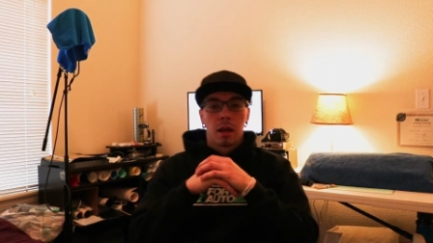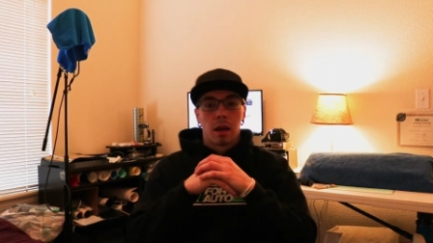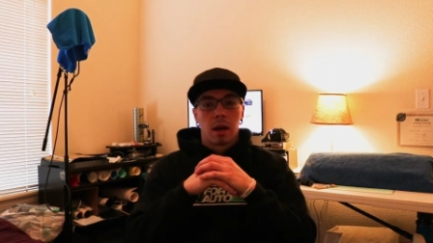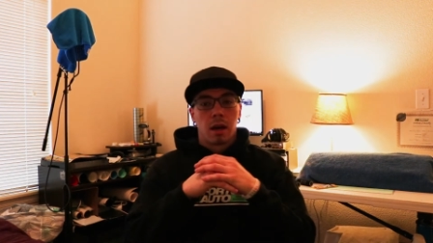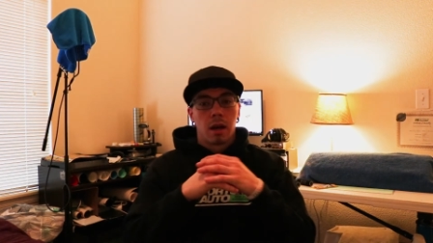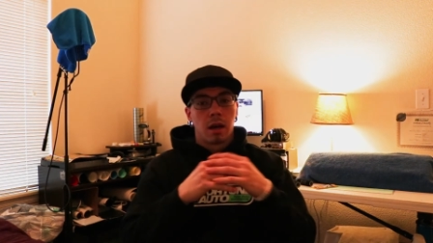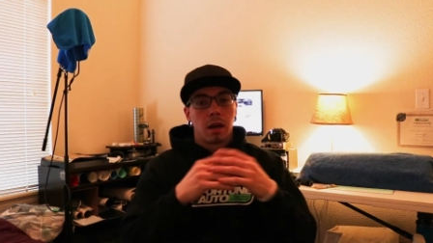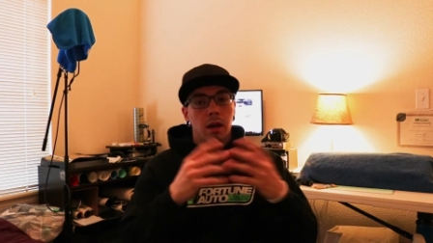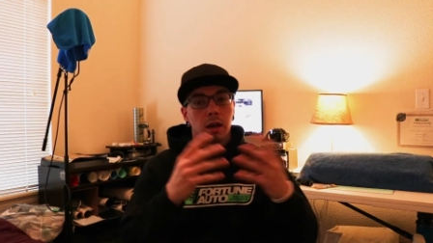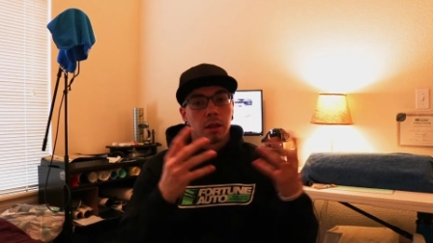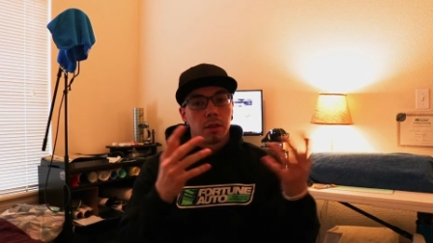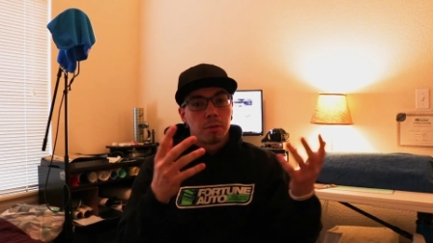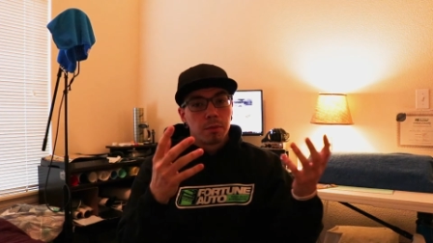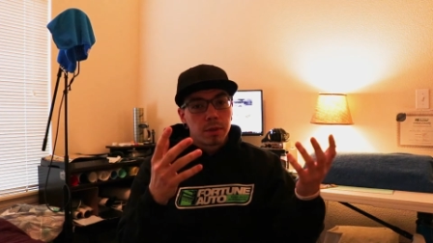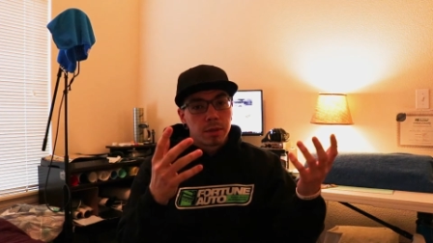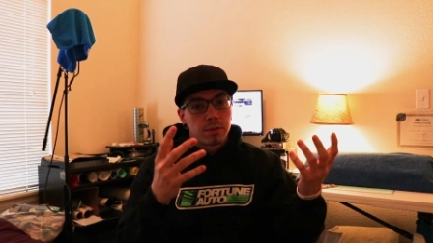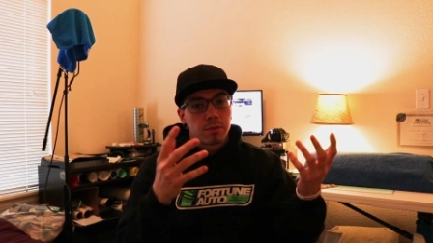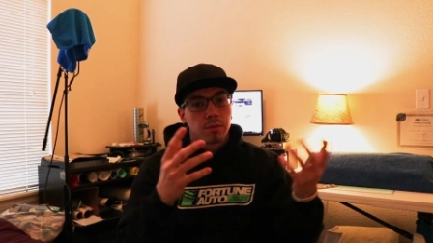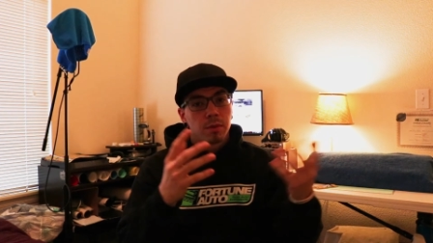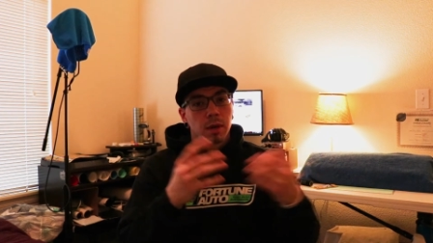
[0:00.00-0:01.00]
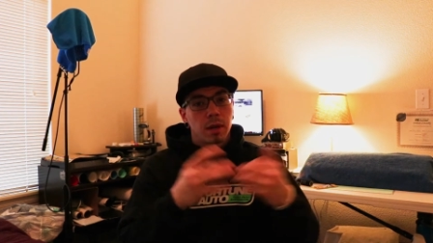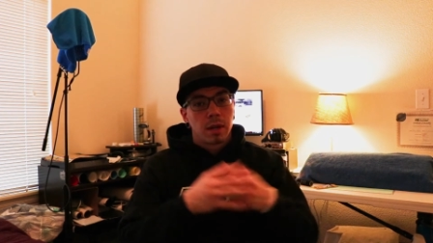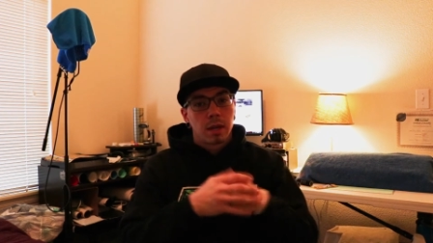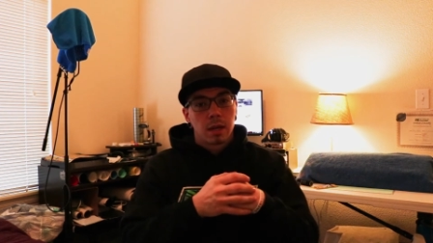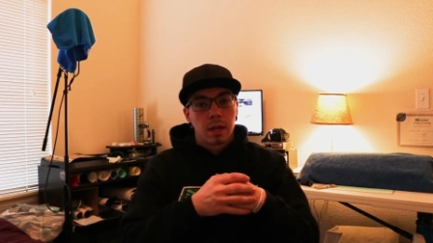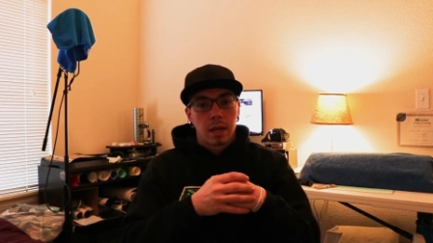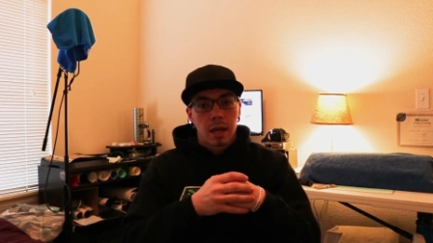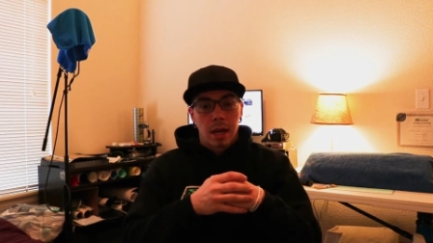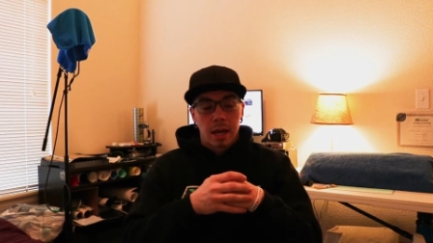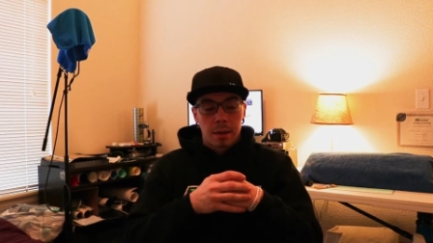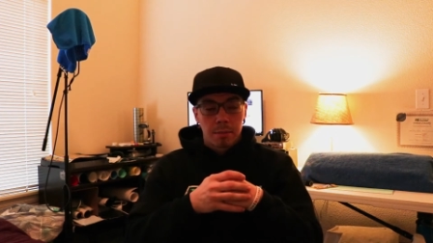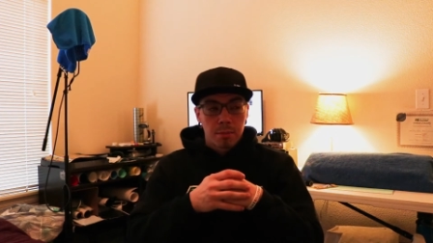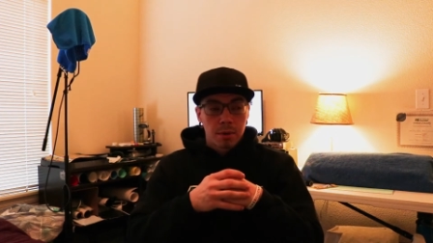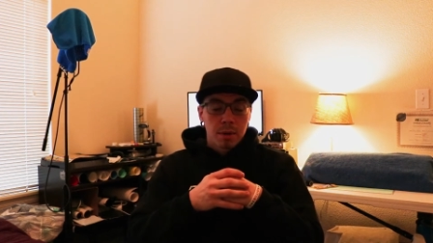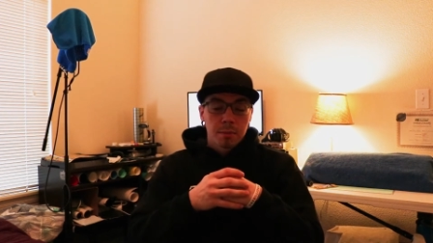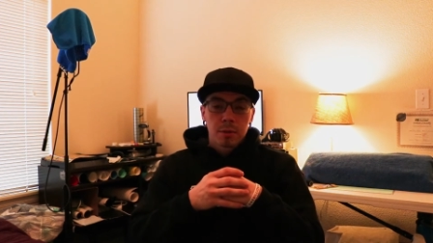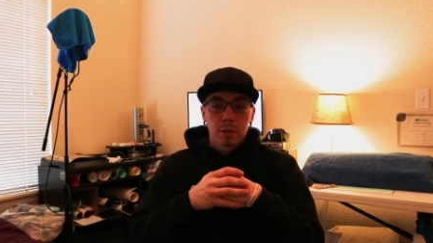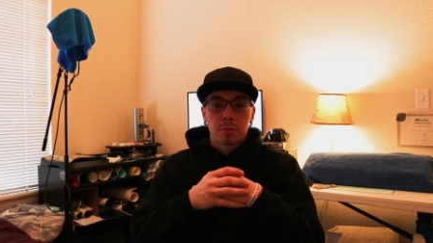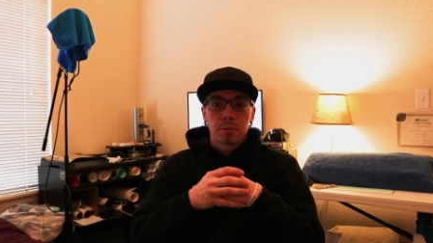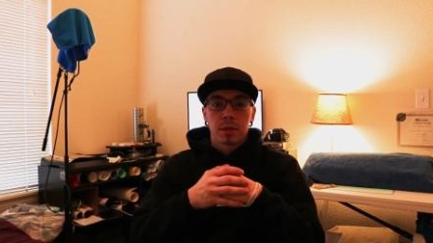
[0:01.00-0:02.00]
The reason why I
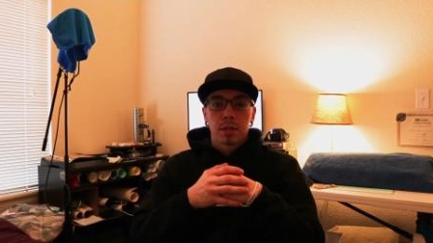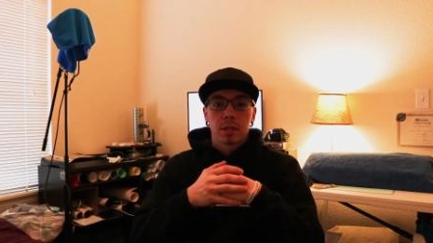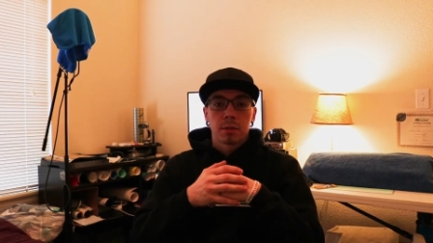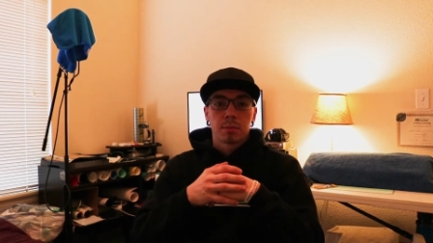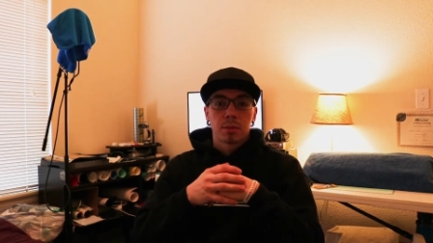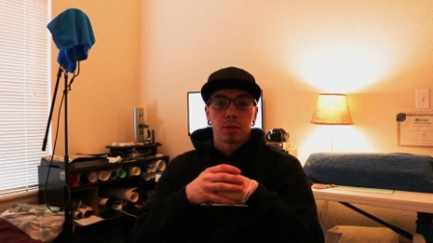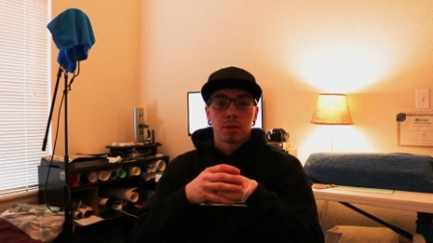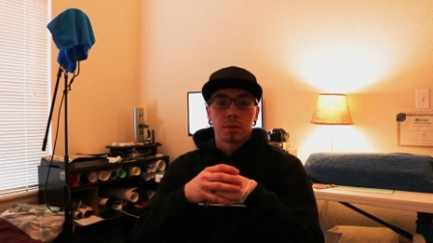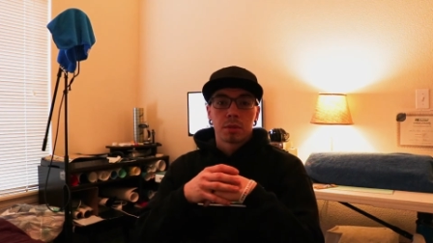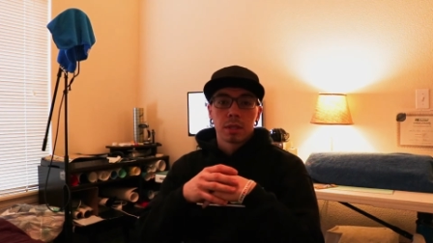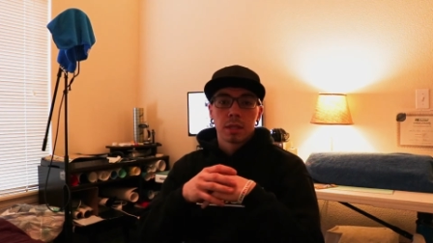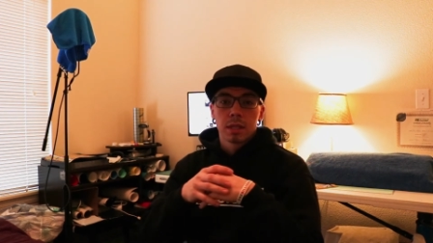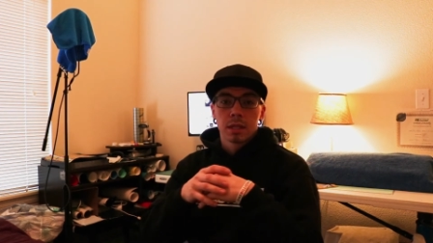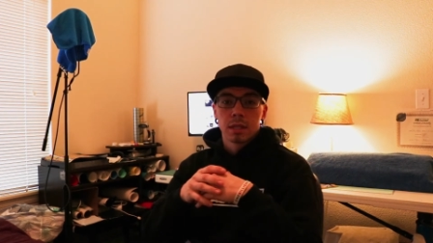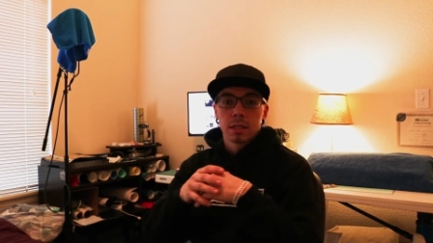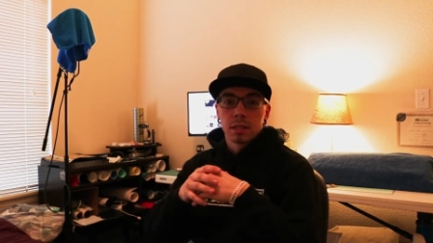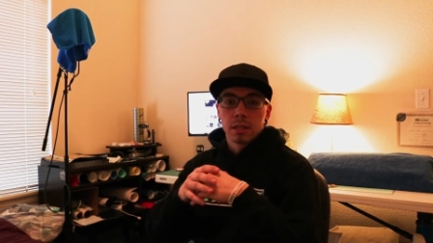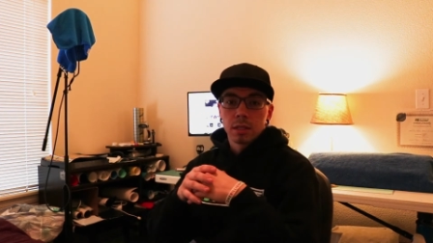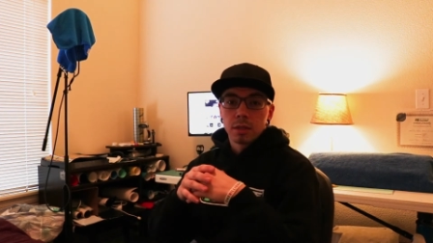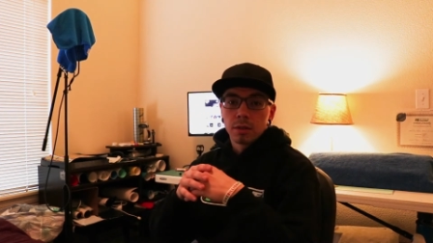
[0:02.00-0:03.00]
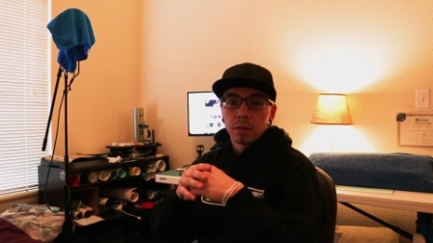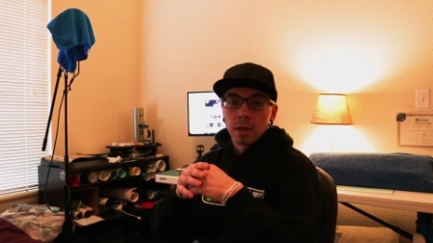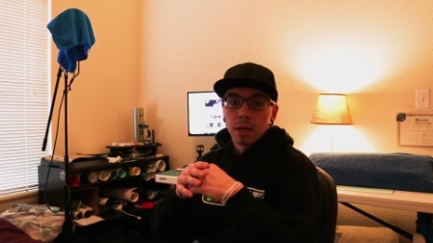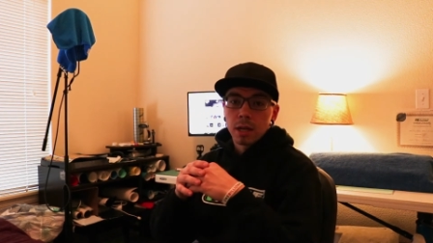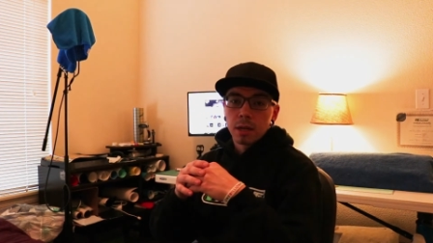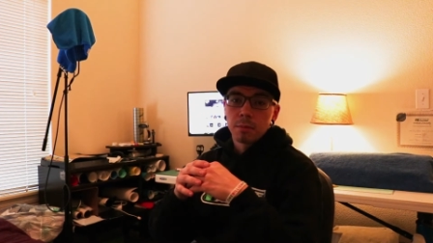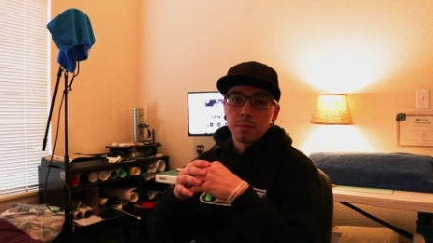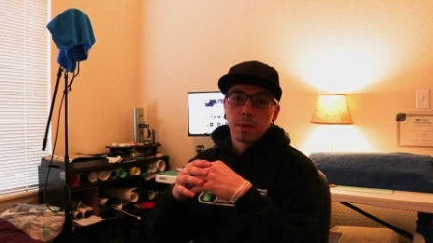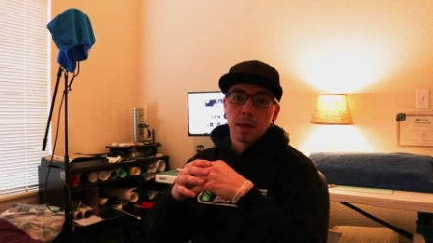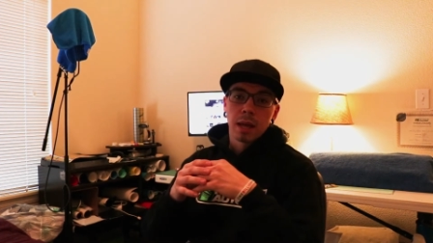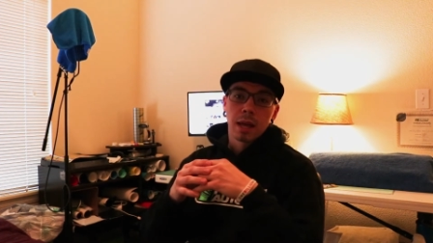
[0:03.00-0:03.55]
pretty much picked up a 2018 Grom,